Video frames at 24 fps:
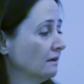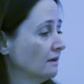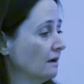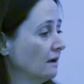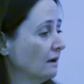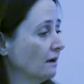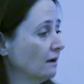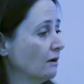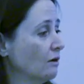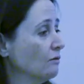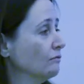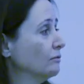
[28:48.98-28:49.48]

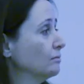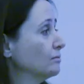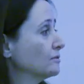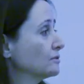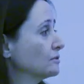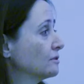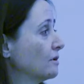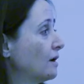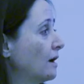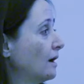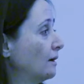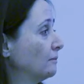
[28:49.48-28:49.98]

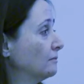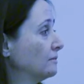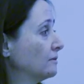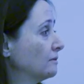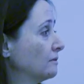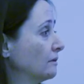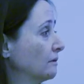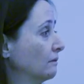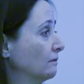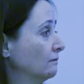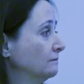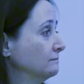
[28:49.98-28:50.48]
overprescribed,
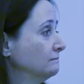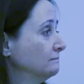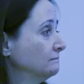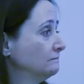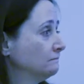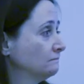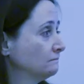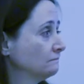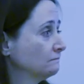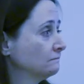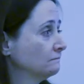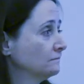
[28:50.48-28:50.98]
so
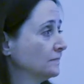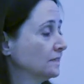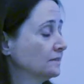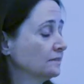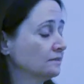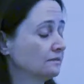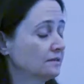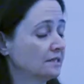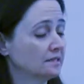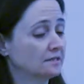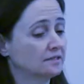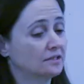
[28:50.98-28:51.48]

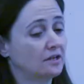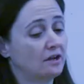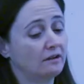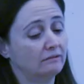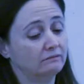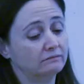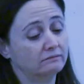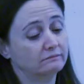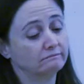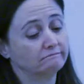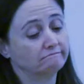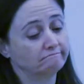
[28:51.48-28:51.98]
that's tough.